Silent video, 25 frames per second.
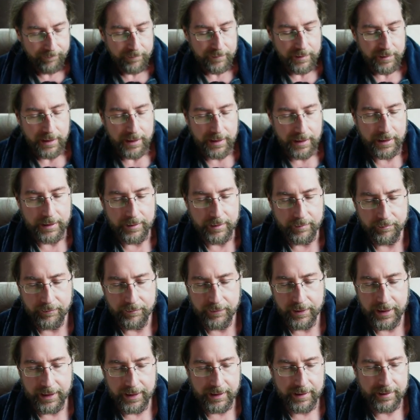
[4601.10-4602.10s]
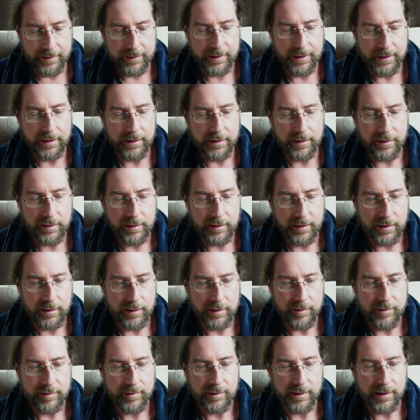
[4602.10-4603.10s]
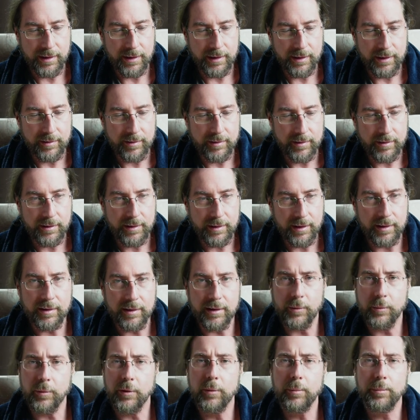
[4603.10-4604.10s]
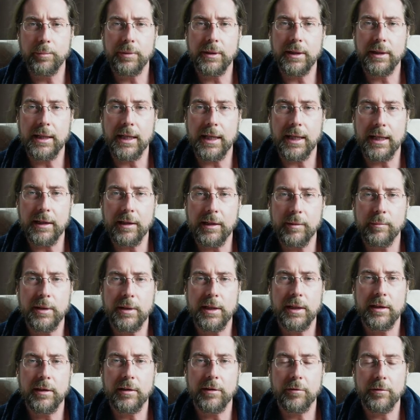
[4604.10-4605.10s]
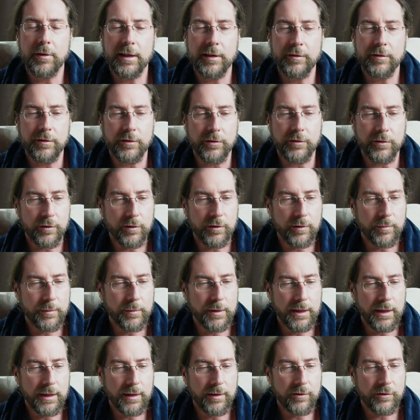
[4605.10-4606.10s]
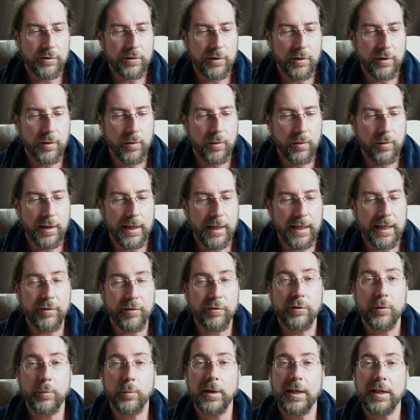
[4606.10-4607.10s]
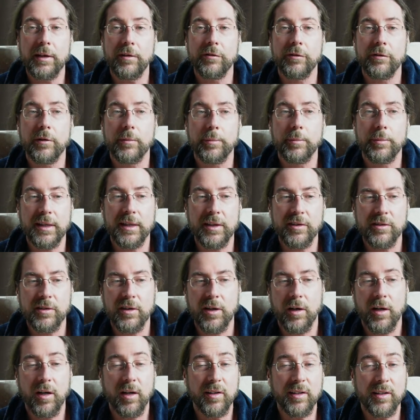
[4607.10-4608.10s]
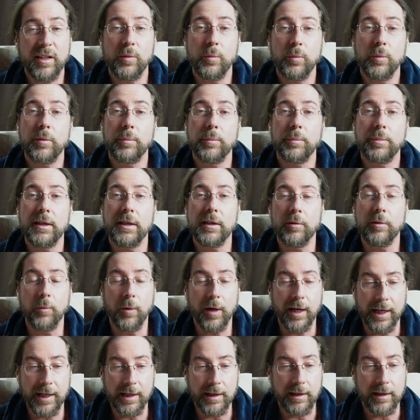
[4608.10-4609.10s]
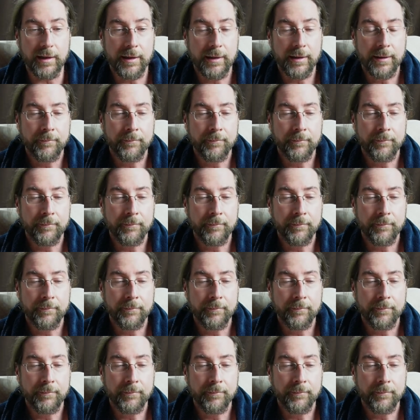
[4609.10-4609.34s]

Um, and they, they said that there won't be any media drive in Germany, so I have to wait for a press car and it will be a while.